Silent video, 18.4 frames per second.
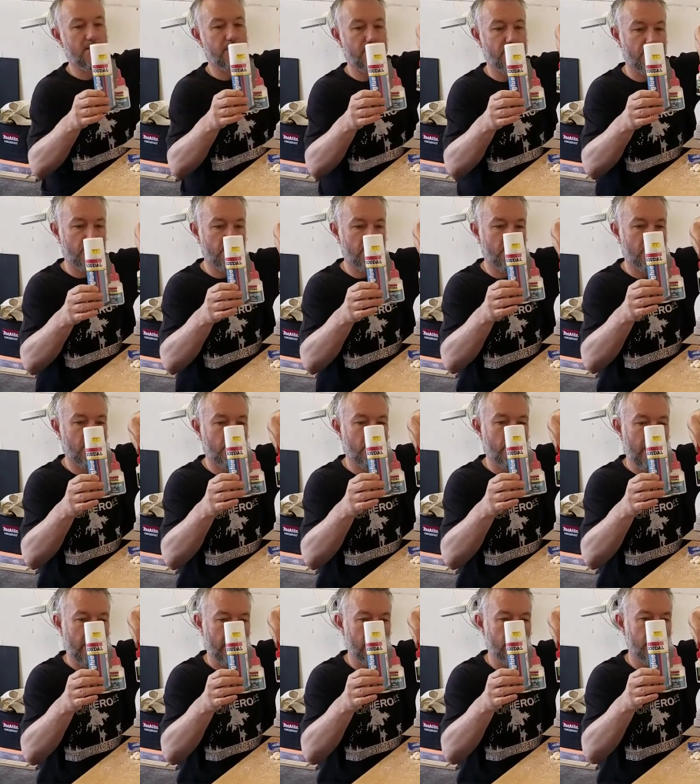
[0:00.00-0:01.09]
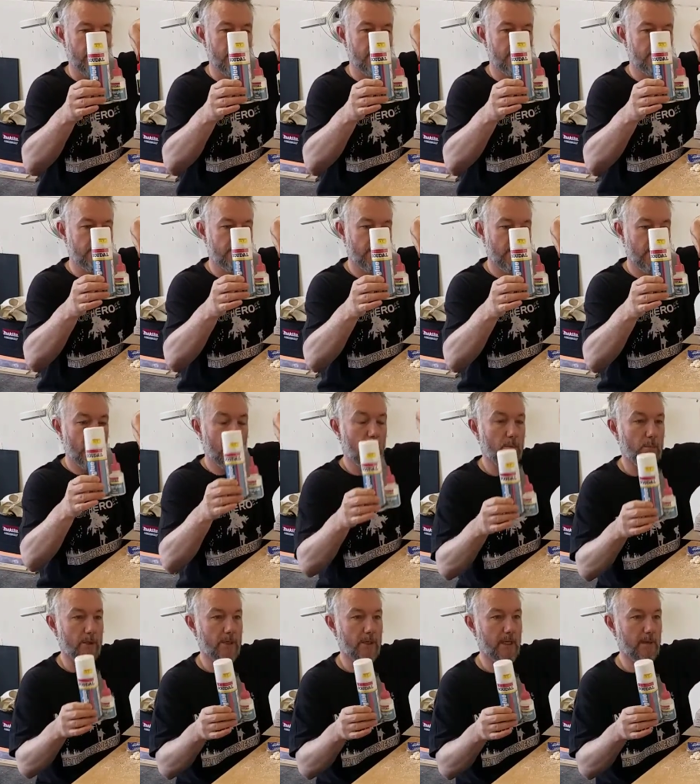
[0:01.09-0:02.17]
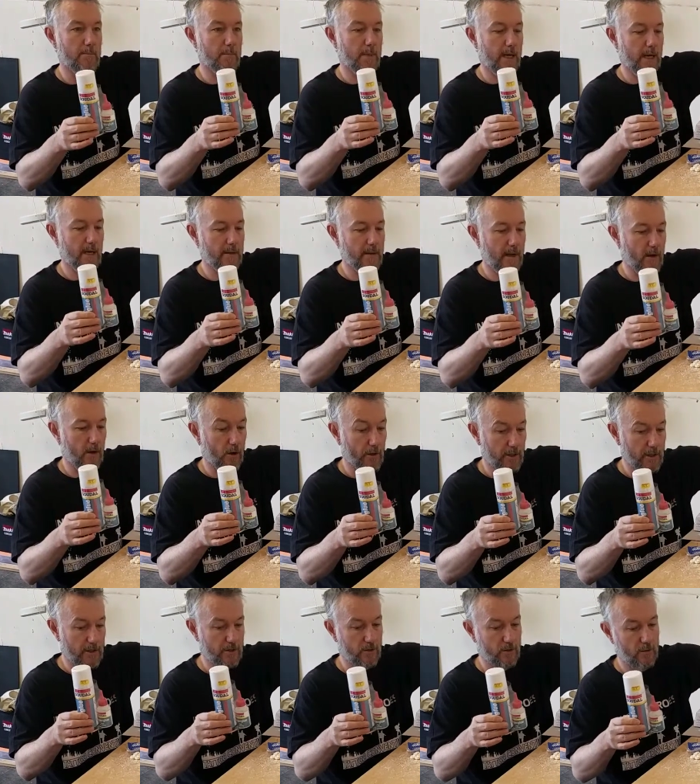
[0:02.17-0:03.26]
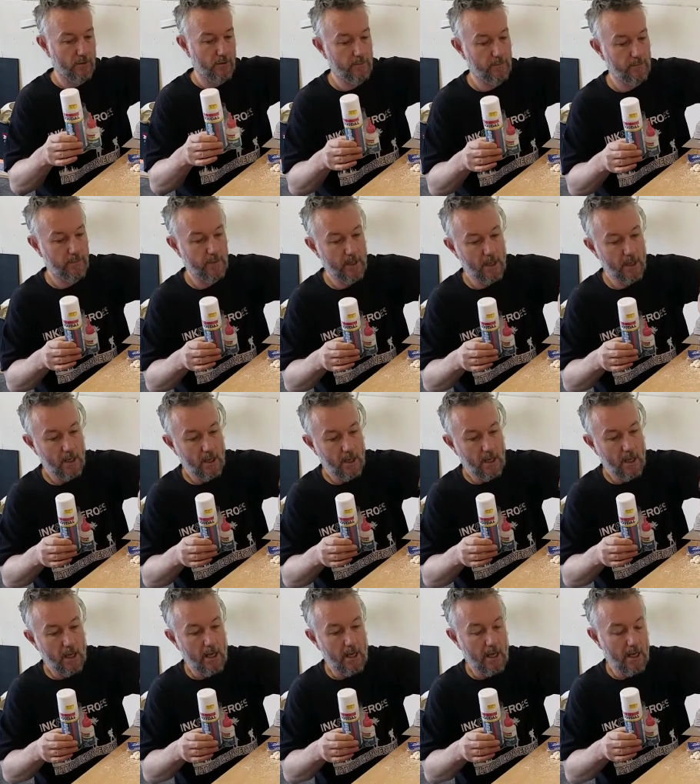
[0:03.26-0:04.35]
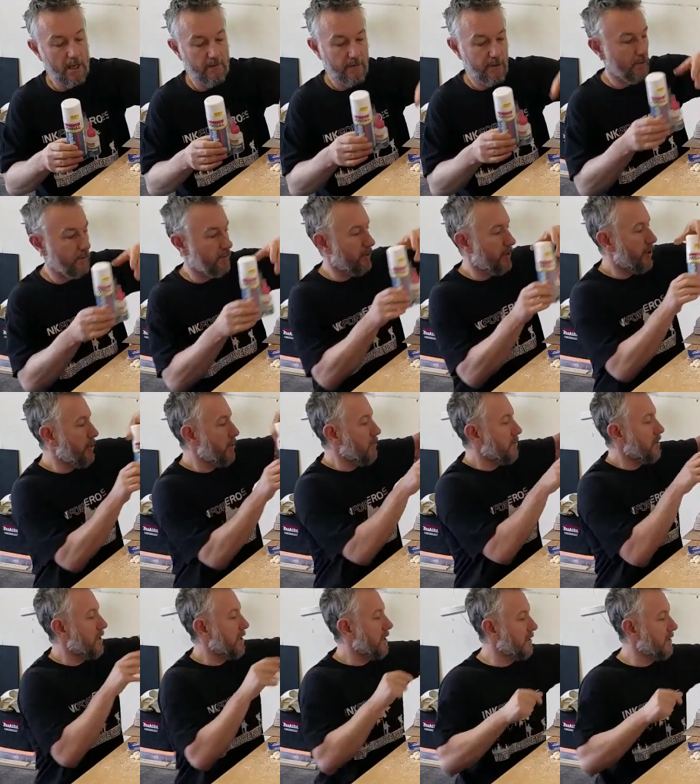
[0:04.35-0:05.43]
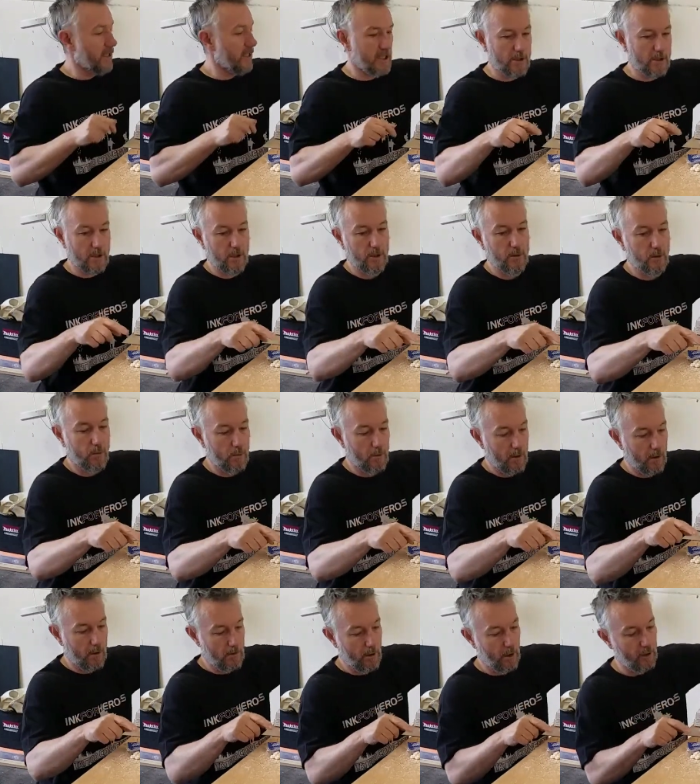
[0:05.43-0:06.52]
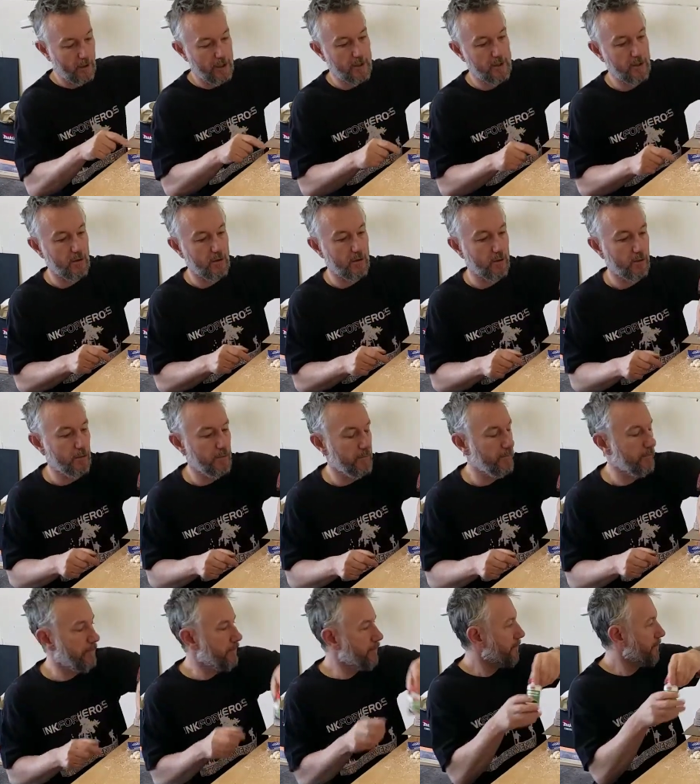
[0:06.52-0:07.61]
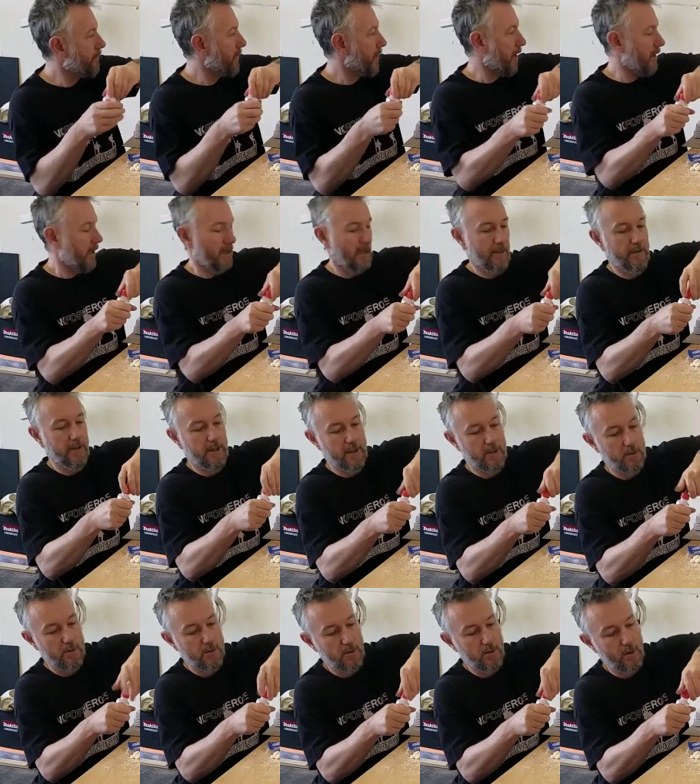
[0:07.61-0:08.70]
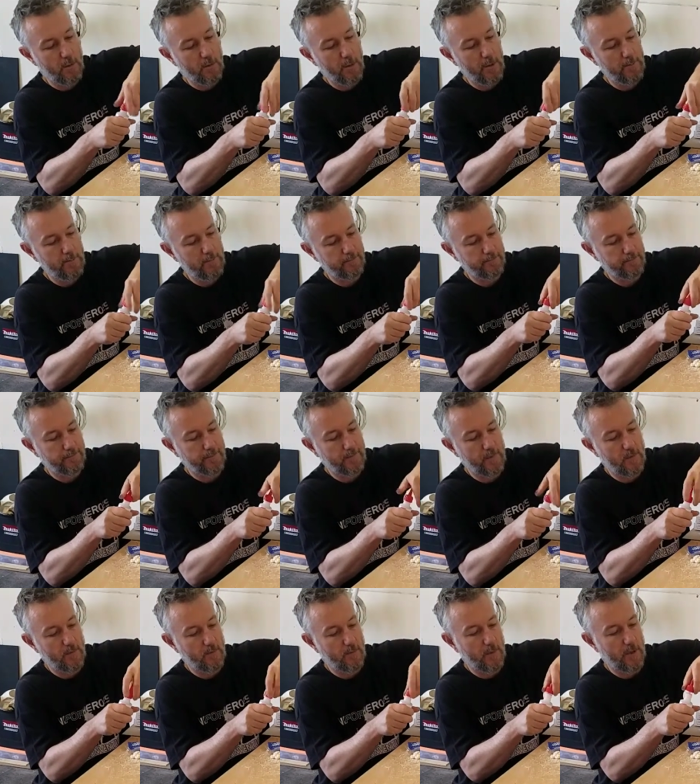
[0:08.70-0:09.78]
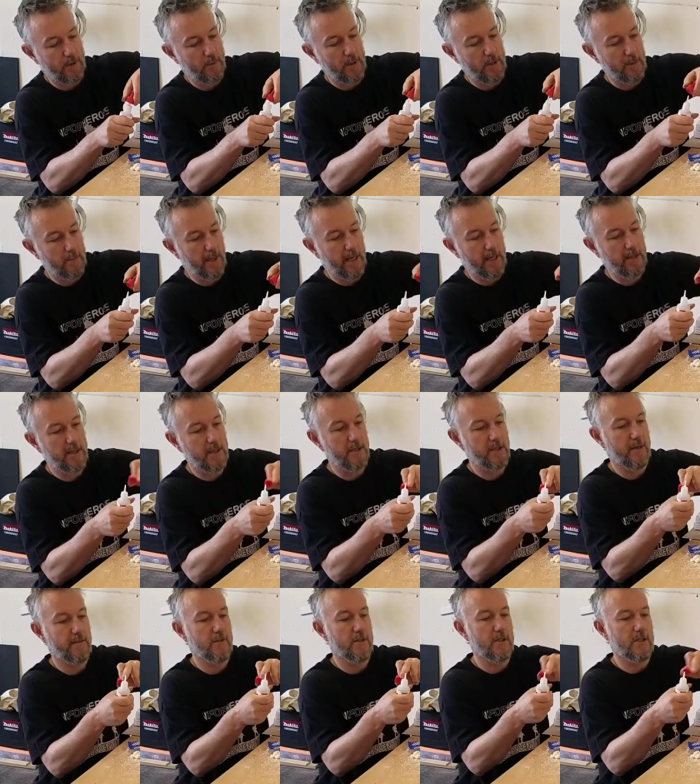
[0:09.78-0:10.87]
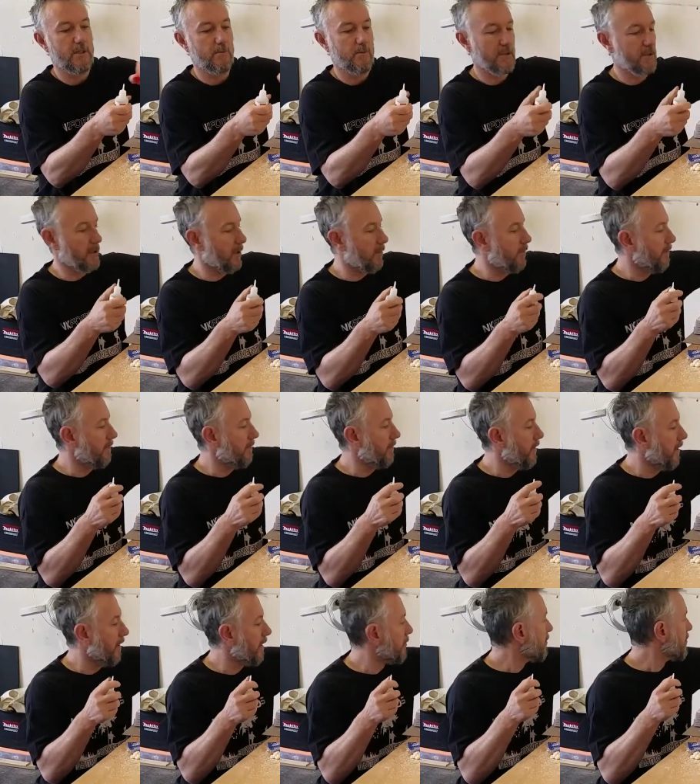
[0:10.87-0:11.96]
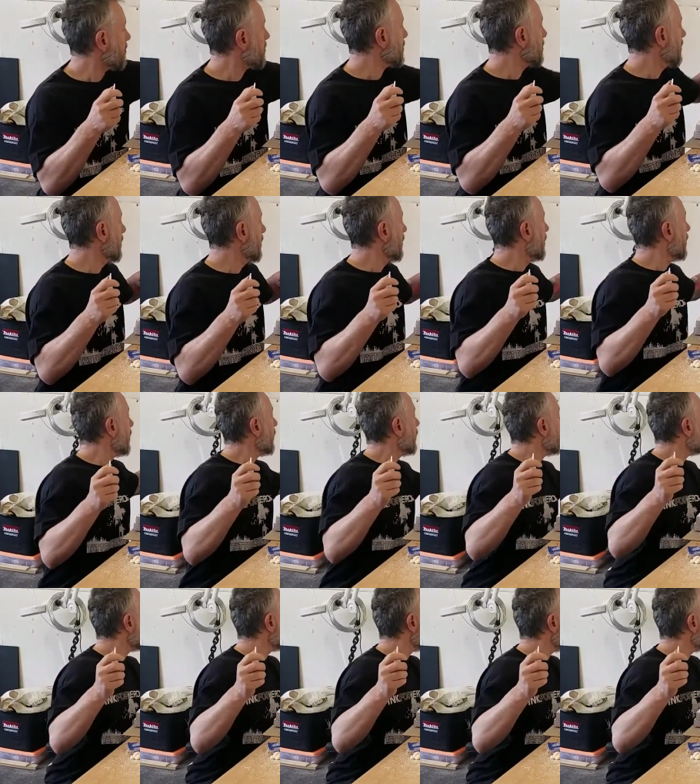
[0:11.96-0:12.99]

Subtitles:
different packaging, but you can buy that on its own. If you use this glue on its own, I think this one's open. When you buy these, you have to snip the top off. No, that one's not